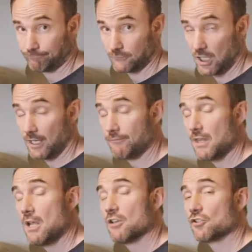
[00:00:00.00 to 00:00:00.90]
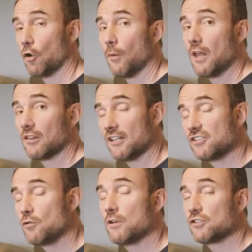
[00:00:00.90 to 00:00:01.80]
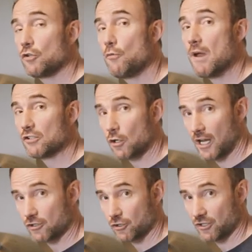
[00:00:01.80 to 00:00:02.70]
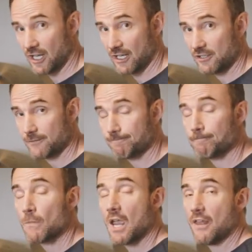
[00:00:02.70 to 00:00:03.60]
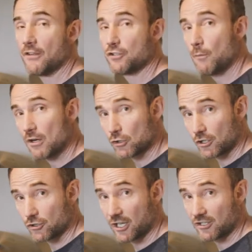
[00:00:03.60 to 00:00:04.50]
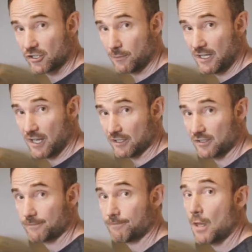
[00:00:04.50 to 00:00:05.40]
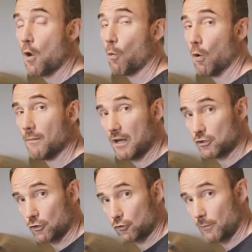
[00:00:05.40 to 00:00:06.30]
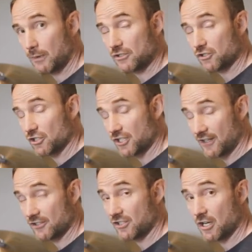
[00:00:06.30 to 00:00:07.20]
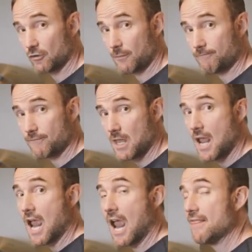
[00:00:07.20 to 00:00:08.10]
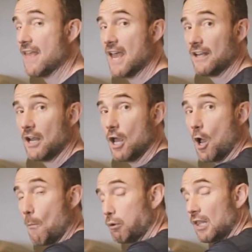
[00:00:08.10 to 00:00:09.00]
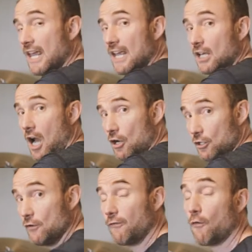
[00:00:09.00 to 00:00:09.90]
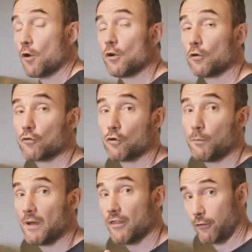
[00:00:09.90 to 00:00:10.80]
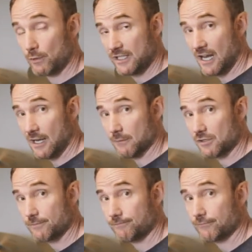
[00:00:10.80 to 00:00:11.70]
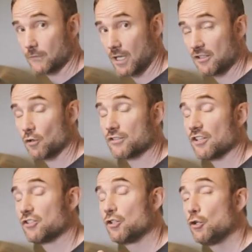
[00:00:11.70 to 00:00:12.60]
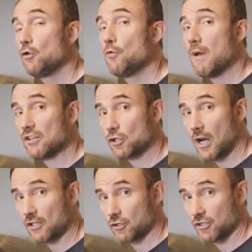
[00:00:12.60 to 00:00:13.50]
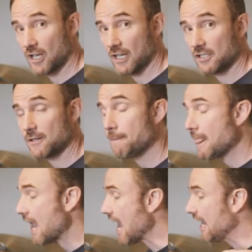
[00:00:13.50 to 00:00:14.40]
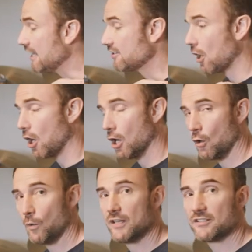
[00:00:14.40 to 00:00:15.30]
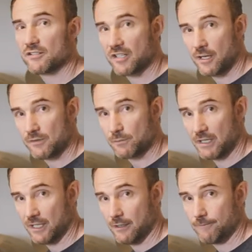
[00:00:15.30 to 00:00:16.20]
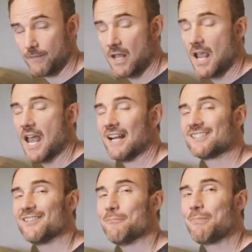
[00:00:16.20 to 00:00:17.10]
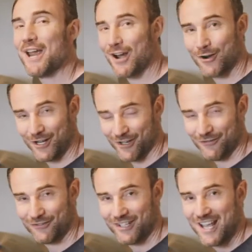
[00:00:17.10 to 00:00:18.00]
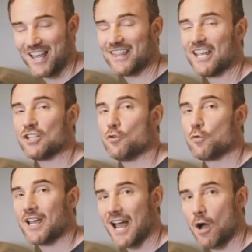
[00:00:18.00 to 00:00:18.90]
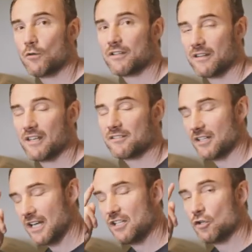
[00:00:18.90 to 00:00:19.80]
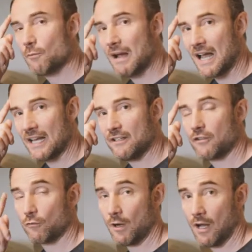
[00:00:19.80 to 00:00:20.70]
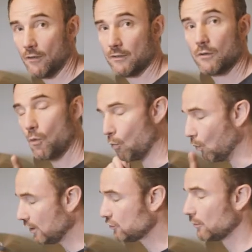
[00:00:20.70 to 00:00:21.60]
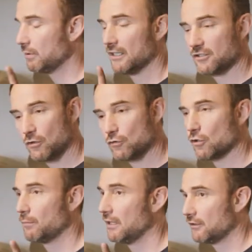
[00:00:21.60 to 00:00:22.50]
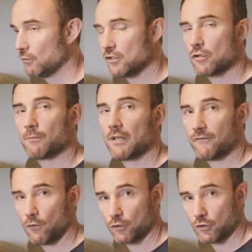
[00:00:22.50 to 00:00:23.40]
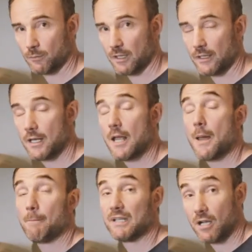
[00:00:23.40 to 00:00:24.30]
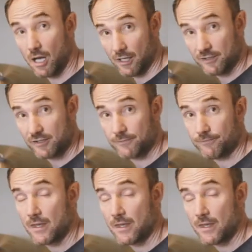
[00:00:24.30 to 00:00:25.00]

okay? So let's do a two measure exercise. And the two measure exercise is going to be this. One measure of triplets just on the snare drum, and then playing our new four note group three times. Okay, so it's a two measure exercise, and it's always the same speed. And it's imperative that you count this in your mind throughout one triplet, two triplet, three triplet, four triplet, because